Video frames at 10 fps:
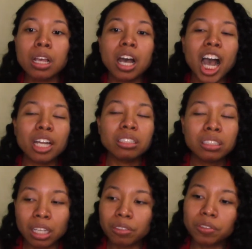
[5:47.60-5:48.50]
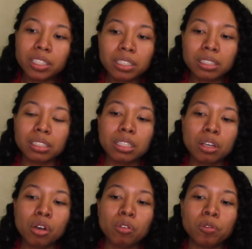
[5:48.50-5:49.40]
I love this
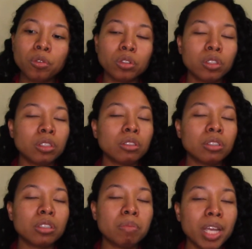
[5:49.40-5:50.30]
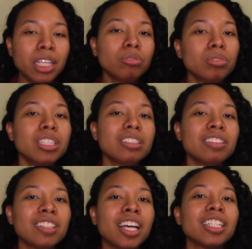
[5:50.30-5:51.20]
for the main reason
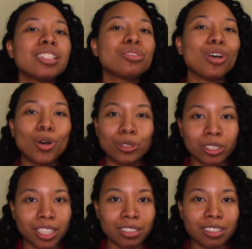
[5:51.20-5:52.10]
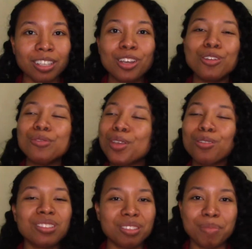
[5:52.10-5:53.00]
that it's odorless. No
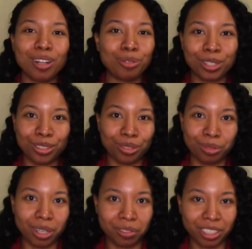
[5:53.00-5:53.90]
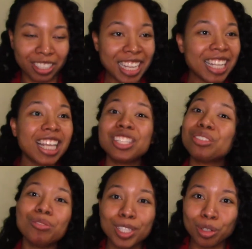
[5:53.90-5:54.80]
smell whatsoever. That's
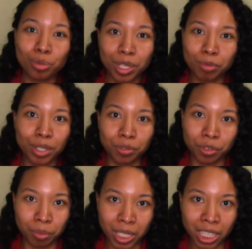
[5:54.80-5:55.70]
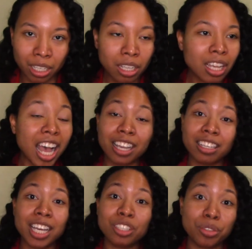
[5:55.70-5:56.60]
already a win-win for me. I
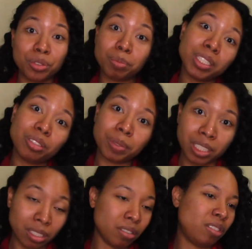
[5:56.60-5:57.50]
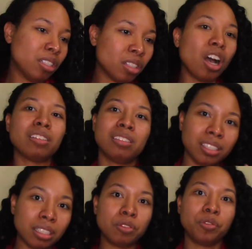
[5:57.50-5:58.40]
can't use bleach because of the toxic
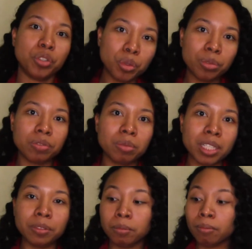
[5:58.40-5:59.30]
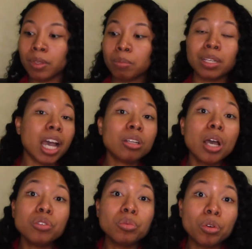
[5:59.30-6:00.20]
fumes from it, but I don't have
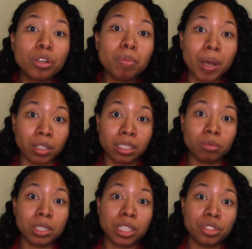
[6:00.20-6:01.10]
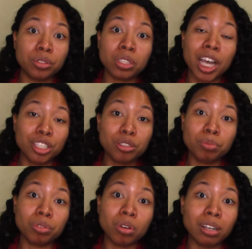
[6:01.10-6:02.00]
to worry about it when I use hydrogen
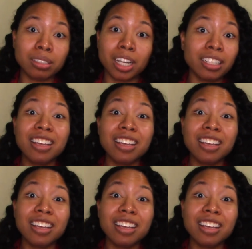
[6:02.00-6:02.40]
peroxide.